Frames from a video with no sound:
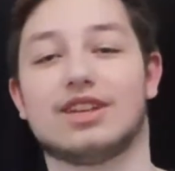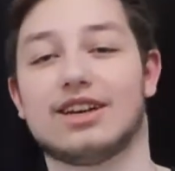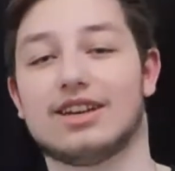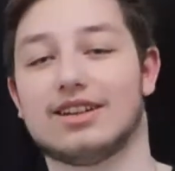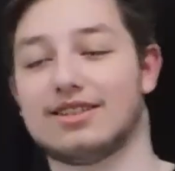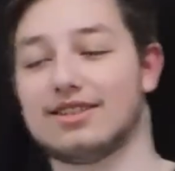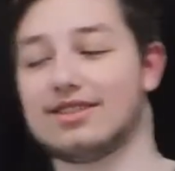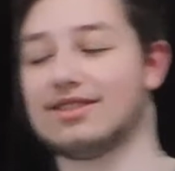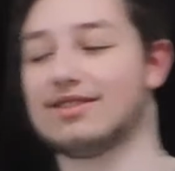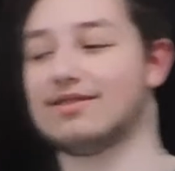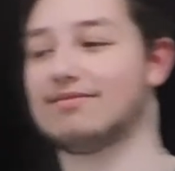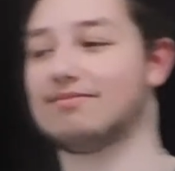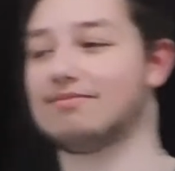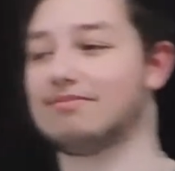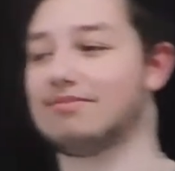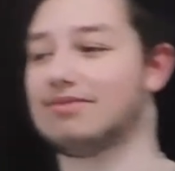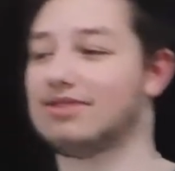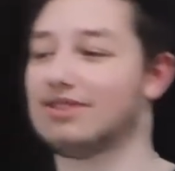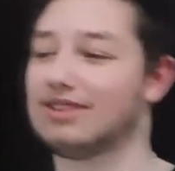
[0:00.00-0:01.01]
and
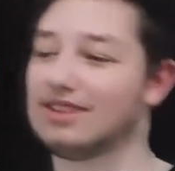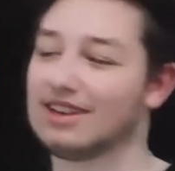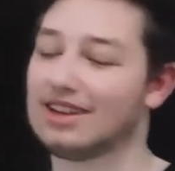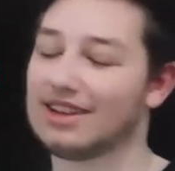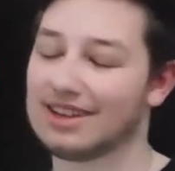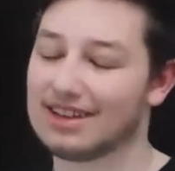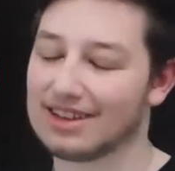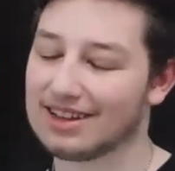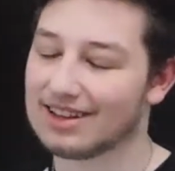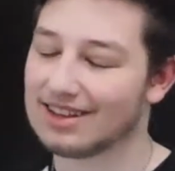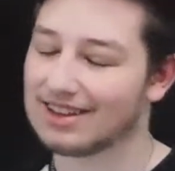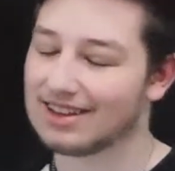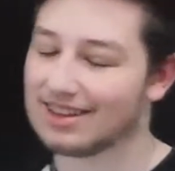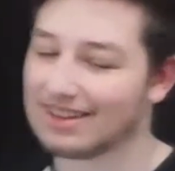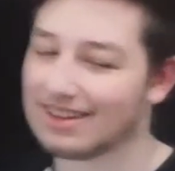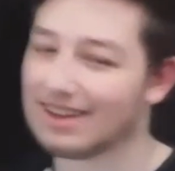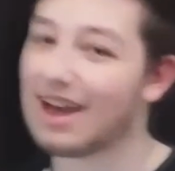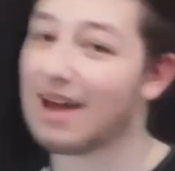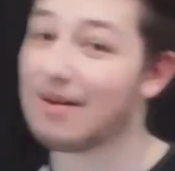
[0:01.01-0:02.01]

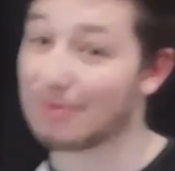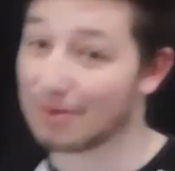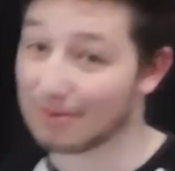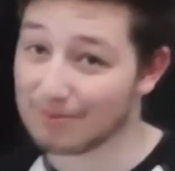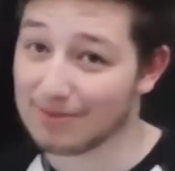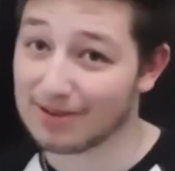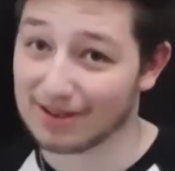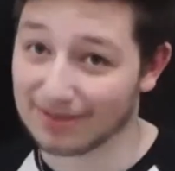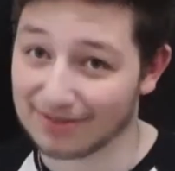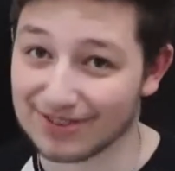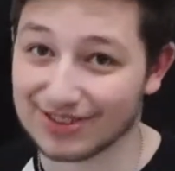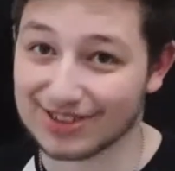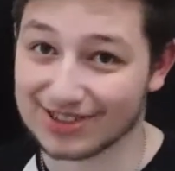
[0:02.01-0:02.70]
I'm a bit of a